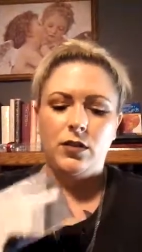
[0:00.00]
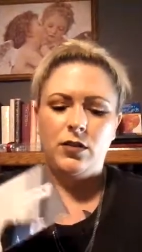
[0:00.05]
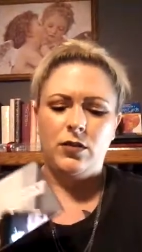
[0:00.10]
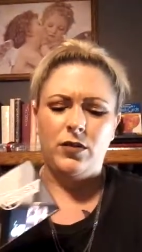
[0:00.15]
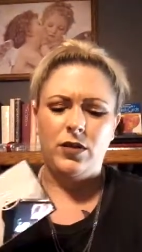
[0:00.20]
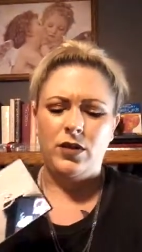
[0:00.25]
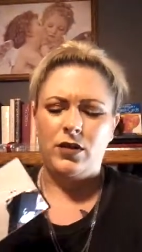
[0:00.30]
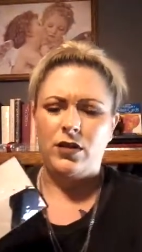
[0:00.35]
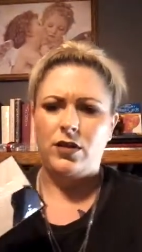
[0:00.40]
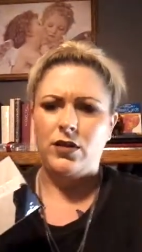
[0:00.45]
I don't
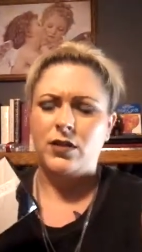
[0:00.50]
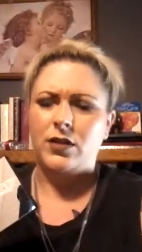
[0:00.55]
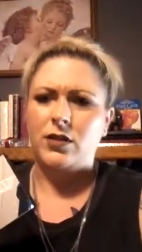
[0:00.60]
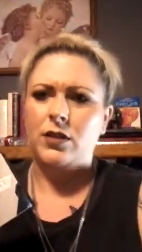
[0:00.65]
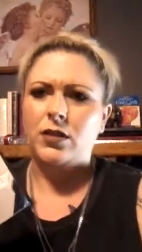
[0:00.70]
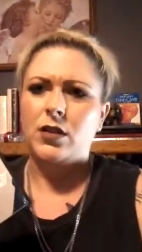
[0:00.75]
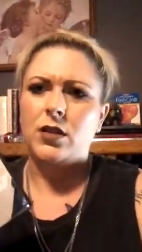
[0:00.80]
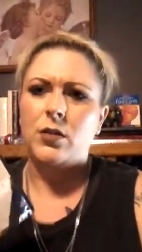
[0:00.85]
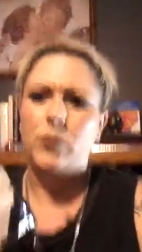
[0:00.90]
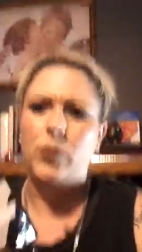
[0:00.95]
think they sell
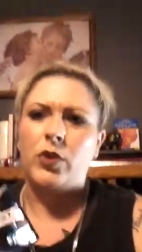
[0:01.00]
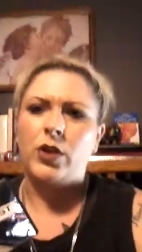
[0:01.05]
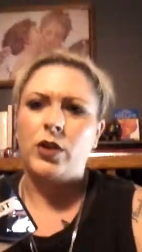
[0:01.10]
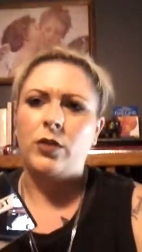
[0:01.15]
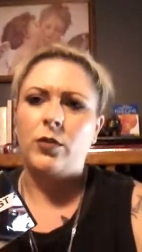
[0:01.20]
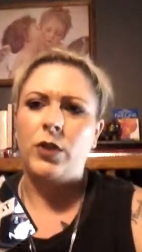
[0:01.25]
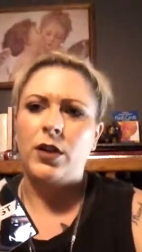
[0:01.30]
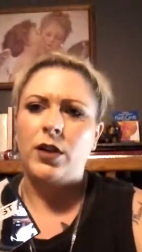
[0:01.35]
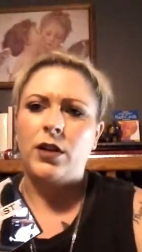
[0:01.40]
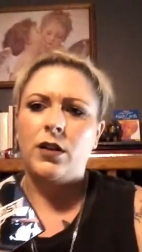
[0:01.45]
it anymore
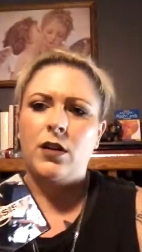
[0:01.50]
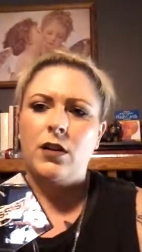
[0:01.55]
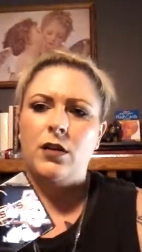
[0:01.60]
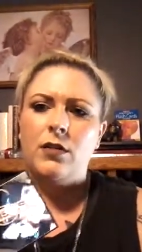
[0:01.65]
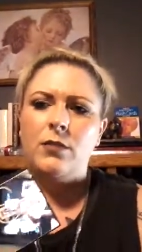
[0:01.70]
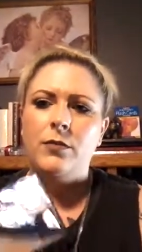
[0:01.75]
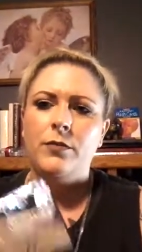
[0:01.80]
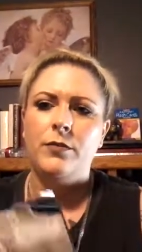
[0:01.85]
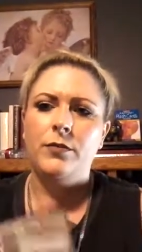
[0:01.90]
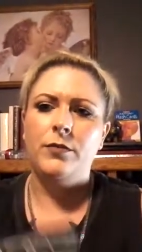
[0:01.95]
anyway.
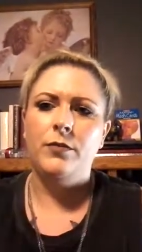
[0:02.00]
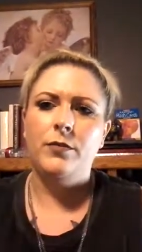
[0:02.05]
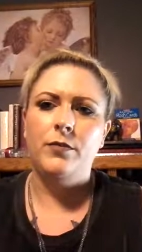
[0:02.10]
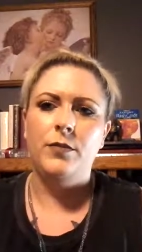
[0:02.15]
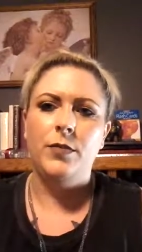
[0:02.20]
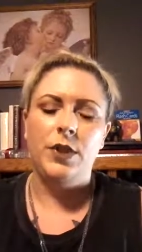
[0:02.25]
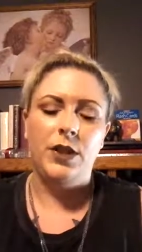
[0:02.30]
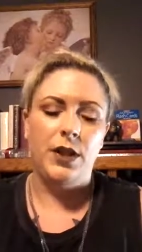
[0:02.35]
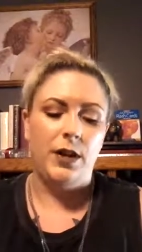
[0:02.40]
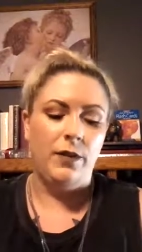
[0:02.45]

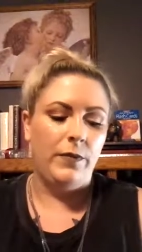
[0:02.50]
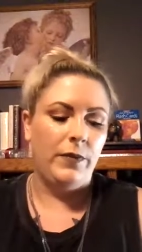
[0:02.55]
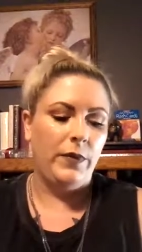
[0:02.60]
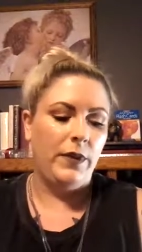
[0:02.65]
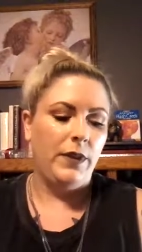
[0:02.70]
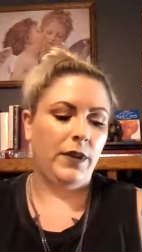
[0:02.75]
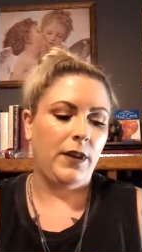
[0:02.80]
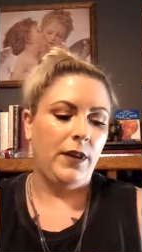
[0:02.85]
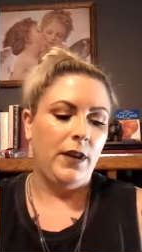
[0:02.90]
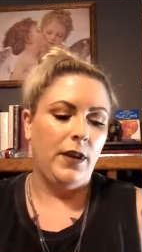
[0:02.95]
But yeah,
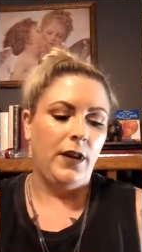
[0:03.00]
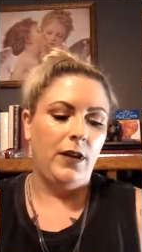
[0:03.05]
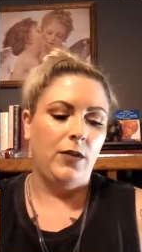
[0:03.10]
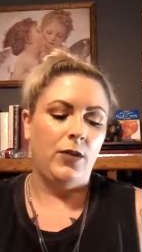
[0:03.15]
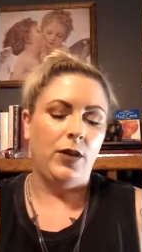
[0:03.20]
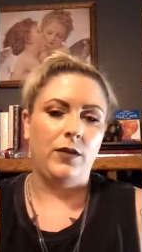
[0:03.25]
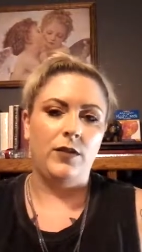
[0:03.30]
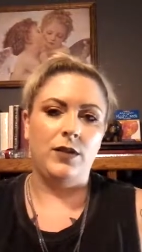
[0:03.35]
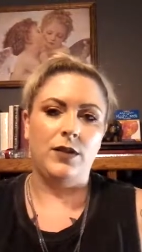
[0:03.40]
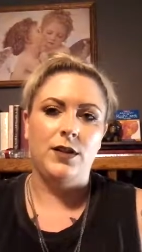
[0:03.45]
I
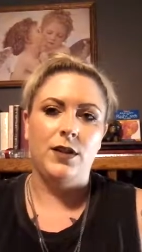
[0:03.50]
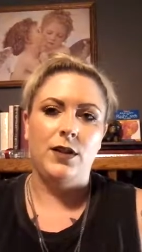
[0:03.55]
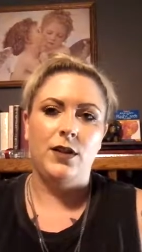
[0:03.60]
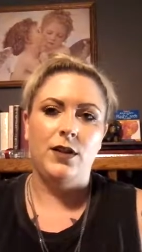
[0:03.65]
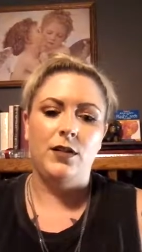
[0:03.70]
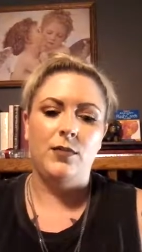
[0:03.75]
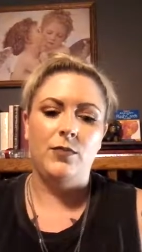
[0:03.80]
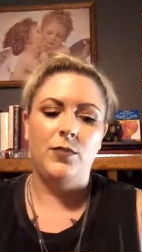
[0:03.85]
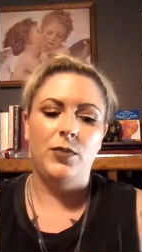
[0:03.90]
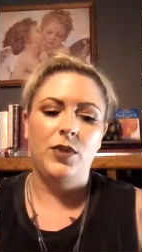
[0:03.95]
would have to
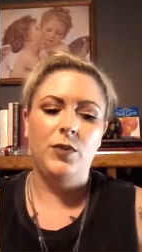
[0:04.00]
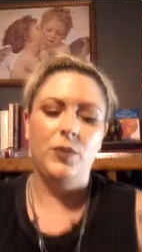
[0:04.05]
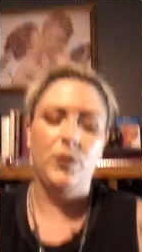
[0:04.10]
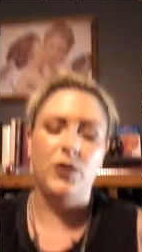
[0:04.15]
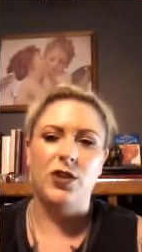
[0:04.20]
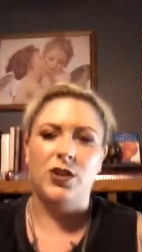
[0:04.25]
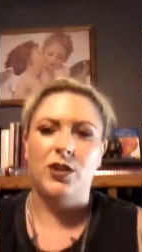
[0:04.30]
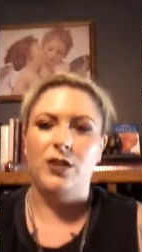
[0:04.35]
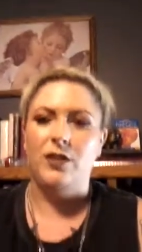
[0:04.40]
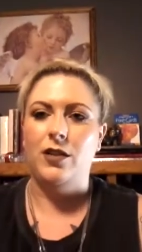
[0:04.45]
say pretty
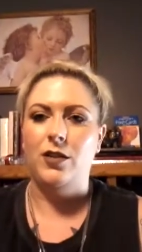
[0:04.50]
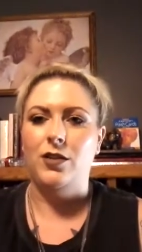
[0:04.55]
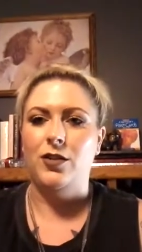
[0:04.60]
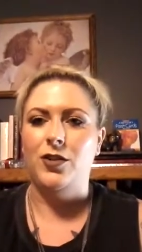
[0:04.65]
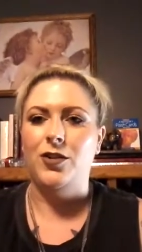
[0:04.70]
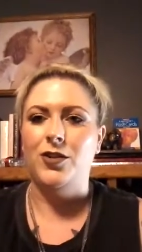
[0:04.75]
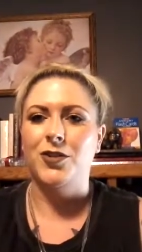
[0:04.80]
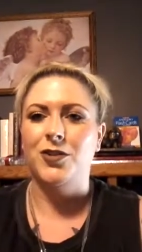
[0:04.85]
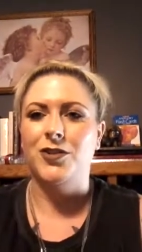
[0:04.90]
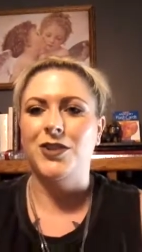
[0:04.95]
much anything
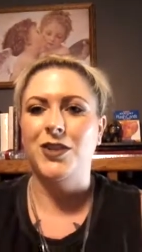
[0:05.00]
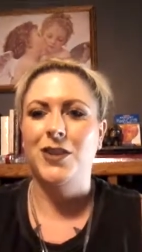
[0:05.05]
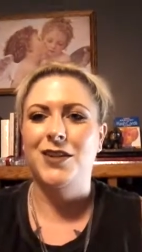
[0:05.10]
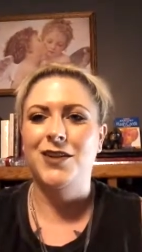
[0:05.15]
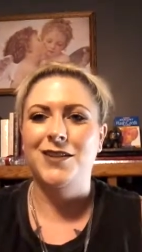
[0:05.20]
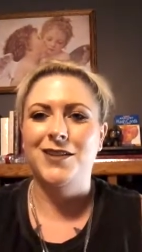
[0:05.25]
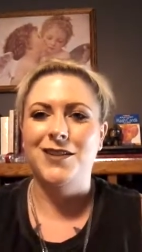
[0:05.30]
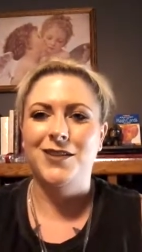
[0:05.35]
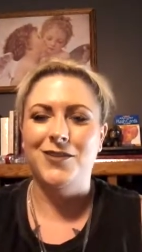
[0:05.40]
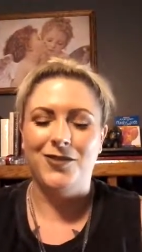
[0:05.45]
Nars
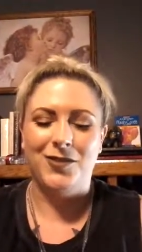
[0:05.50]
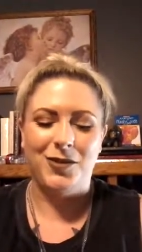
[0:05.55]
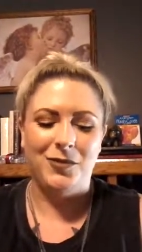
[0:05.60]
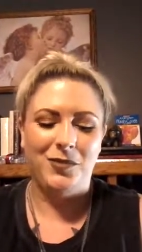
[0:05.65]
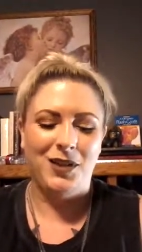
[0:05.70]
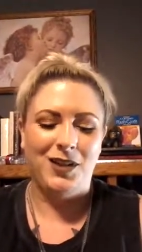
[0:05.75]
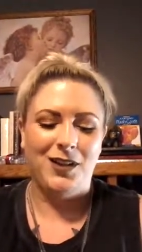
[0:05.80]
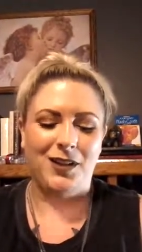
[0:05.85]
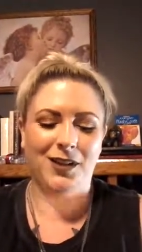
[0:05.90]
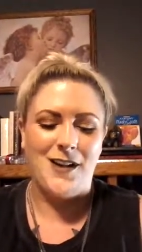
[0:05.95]
for
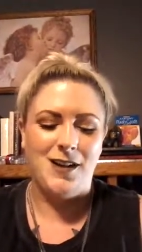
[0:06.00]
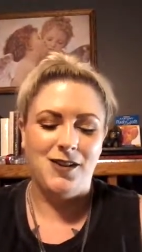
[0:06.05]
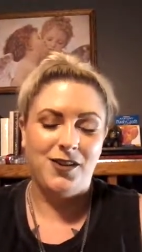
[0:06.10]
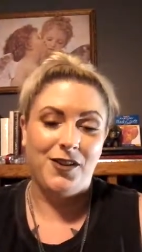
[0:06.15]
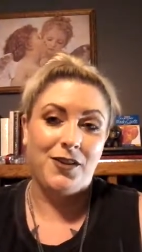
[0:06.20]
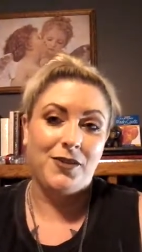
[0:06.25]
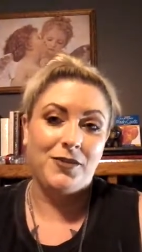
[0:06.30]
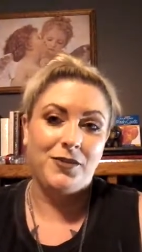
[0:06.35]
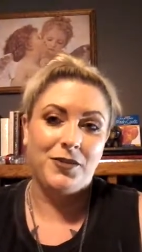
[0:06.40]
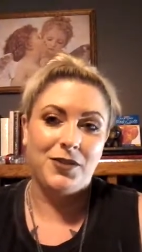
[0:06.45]
me I
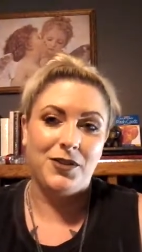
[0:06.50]
love.